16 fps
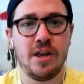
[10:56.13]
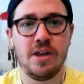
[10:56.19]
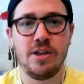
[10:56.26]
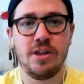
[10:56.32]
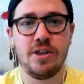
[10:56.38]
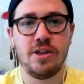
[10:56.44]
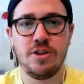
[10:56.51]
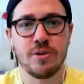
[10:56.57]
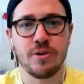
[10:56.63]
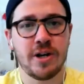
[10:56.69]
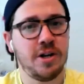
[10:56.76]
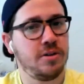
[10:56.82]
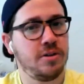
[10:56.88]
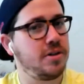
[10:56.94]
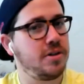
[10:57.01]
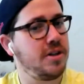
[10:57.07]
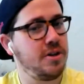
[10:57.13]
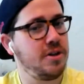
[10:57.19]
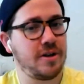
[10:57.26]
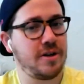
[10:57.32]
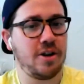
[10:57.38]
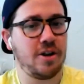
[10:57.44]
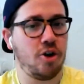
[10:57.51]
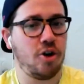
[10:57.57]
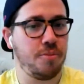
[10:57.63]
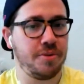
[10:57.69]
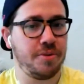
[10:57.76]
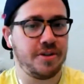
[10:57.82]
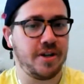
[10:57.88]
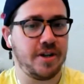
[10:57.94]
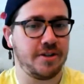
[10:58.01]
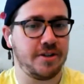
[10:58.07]
you're kind of looking, you're kind of hoping
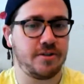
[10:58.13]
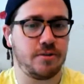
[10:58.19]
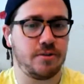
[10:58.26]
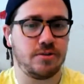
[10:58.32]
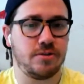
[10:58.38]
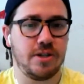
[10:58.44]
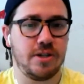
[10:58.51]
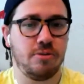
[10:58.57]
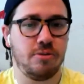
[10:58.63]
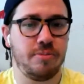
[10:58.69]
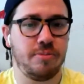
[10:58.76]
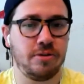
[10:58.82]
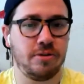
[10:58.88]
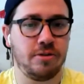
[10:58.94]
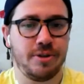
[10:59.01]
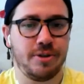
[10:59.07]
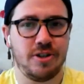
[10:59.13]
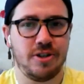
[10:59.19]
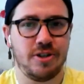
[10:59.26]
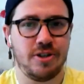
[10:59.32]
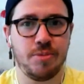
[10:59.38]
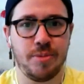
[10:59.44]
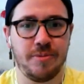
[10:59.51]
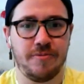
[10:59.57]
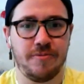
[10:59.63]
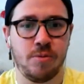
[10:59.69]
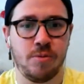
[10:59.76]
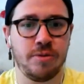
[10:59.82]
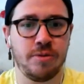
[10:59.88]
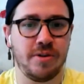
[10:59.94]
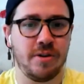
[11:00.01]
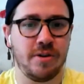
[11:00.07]
Adonis Garcia would be a little bit cheaper, but
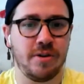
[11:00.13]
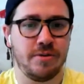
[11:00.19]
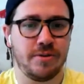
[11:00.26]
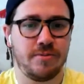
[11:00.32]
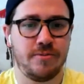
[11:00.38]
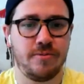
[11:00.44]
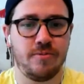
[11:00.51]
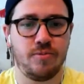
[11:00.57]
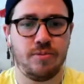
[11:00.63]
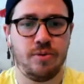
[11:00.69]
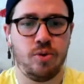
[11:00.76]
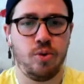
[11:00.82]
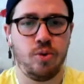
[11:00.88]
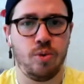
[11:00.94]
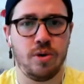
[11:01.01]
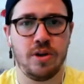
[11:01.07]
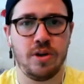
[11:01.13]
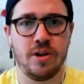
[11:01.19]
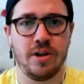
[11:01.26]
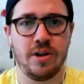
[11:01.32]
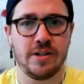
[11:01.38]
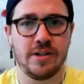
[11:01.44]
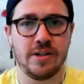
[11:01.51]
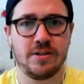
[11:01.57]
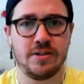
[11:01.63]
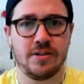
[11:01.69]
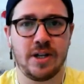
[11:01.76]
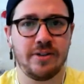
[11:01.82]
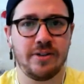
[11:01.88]
4,300's that's kind of a